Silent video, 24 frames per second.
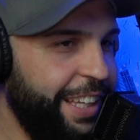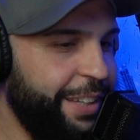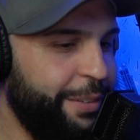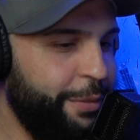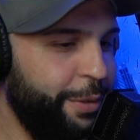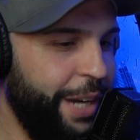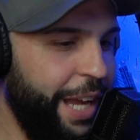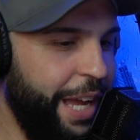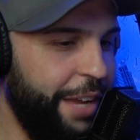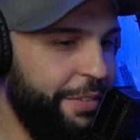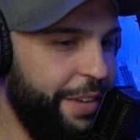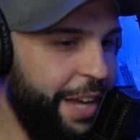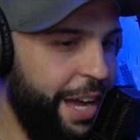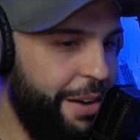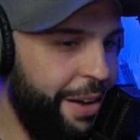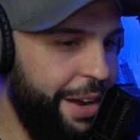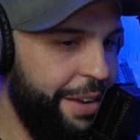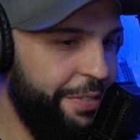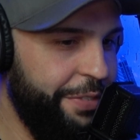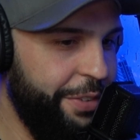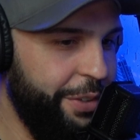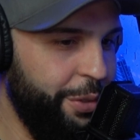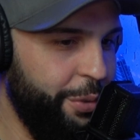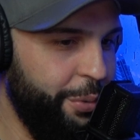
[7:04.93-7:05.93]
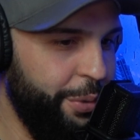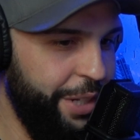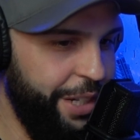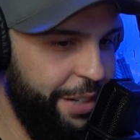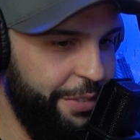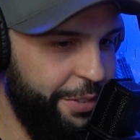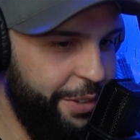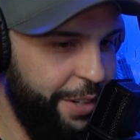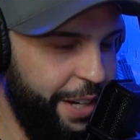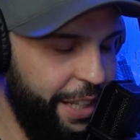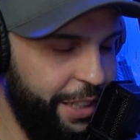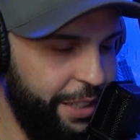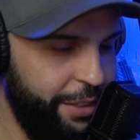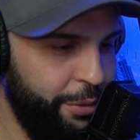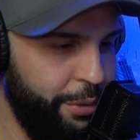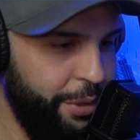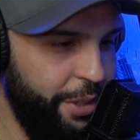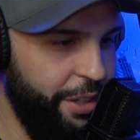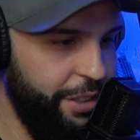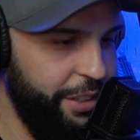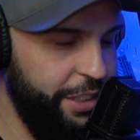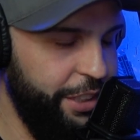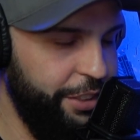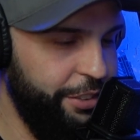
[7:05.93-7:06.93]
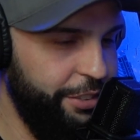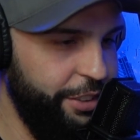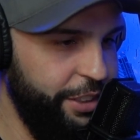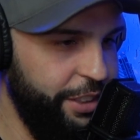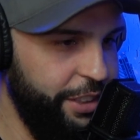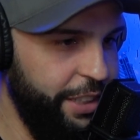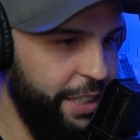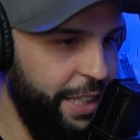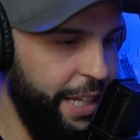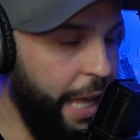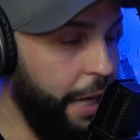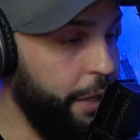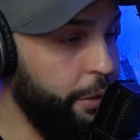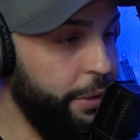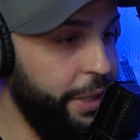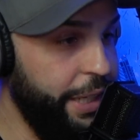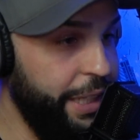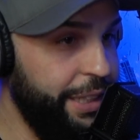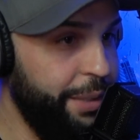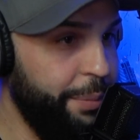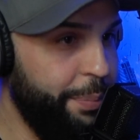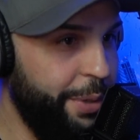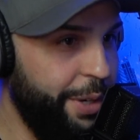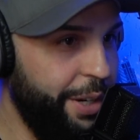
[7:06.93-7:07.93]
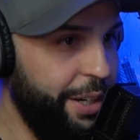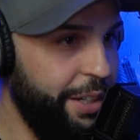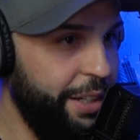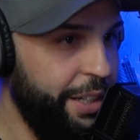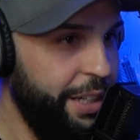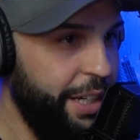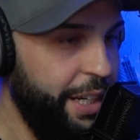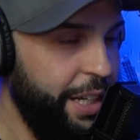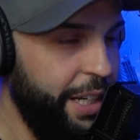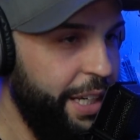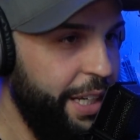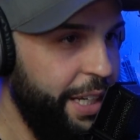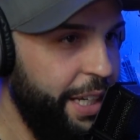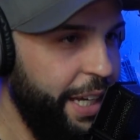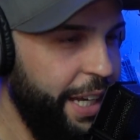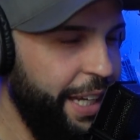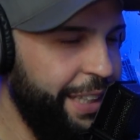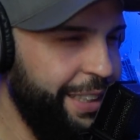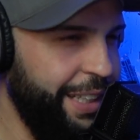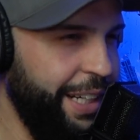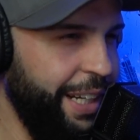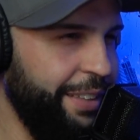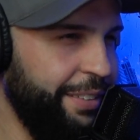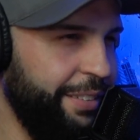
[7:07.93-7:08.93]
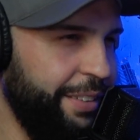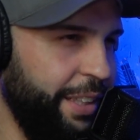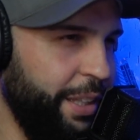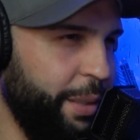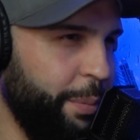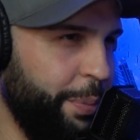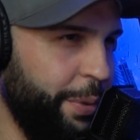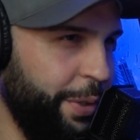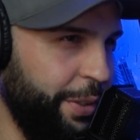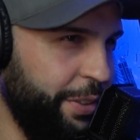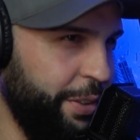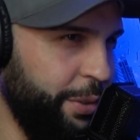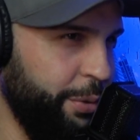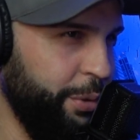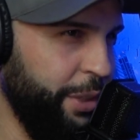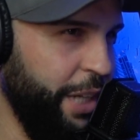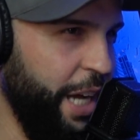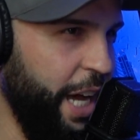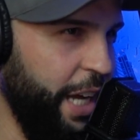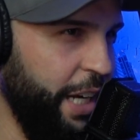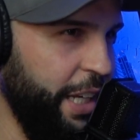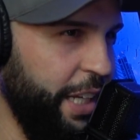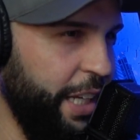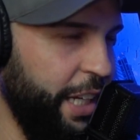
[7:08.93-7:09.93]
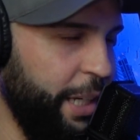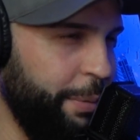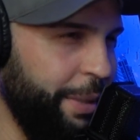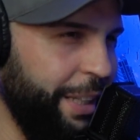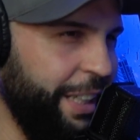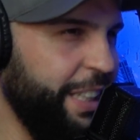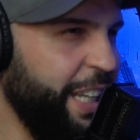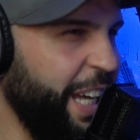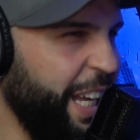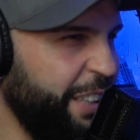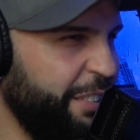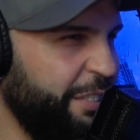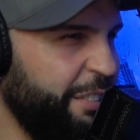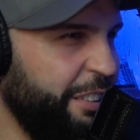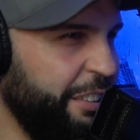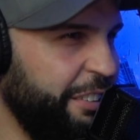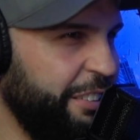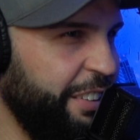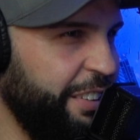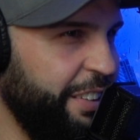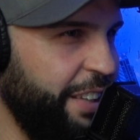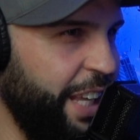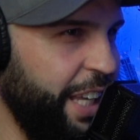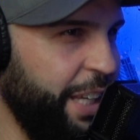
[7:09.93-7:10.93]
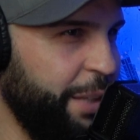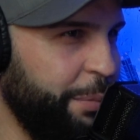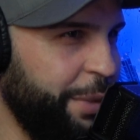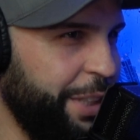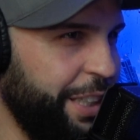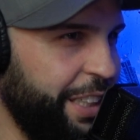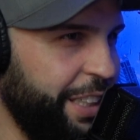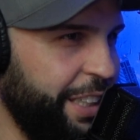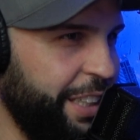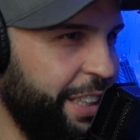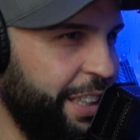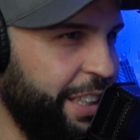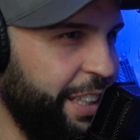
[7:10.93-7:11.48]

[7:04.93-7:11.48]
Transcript: like how I feel whenever I do an audition and I don't get the part, and then I see the person who got it, and I'm like, God, you look just like me.